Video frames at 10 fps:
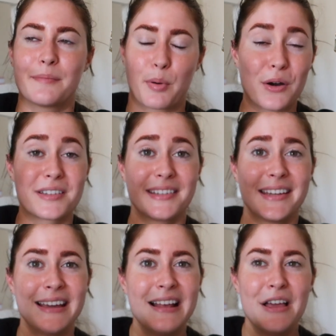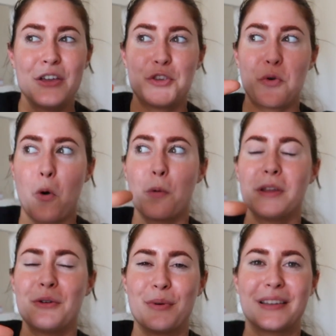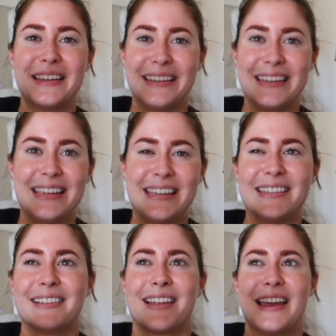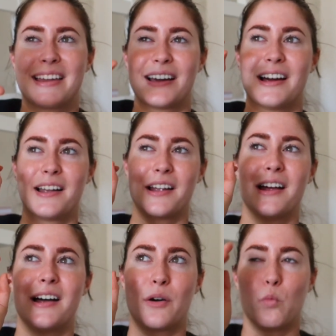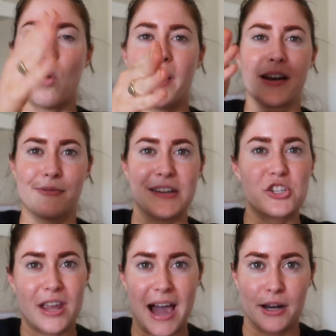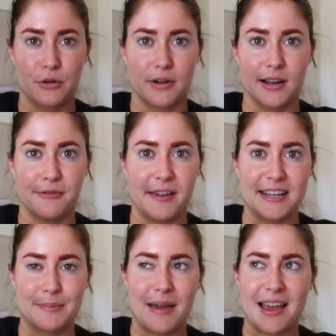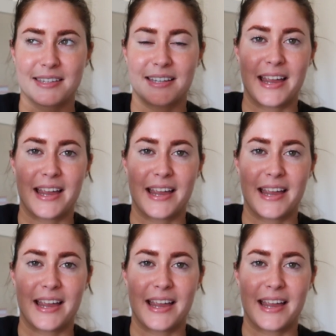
Personally, you only really need like one of each category of face masks.